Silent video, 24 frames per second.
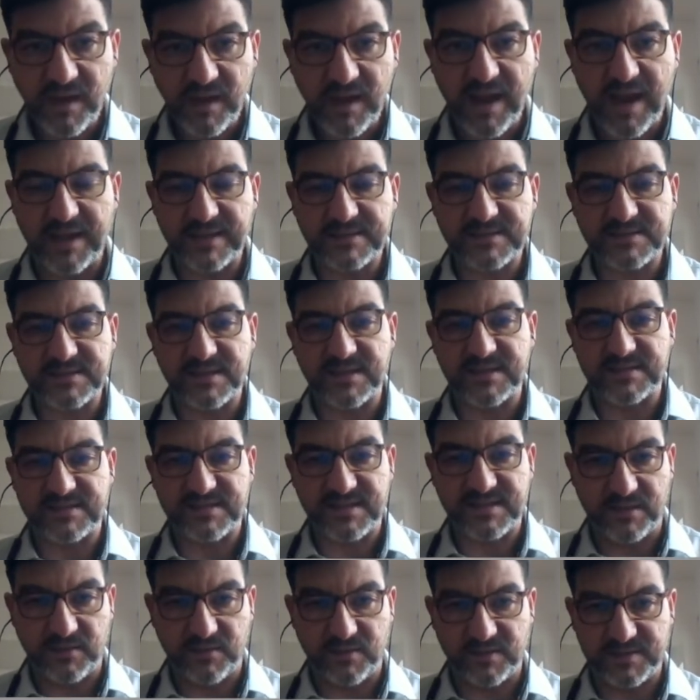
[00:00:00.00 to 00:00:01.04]
at a
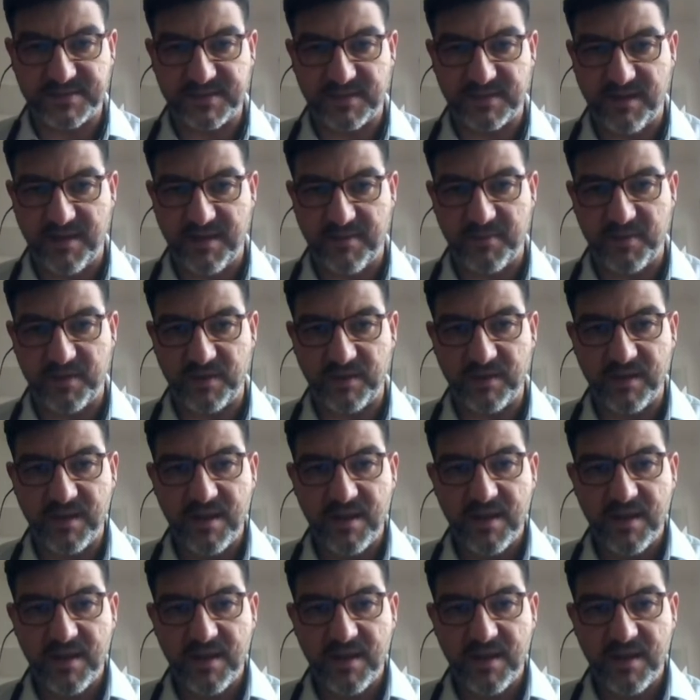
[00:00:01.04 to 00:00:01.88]
single cell level.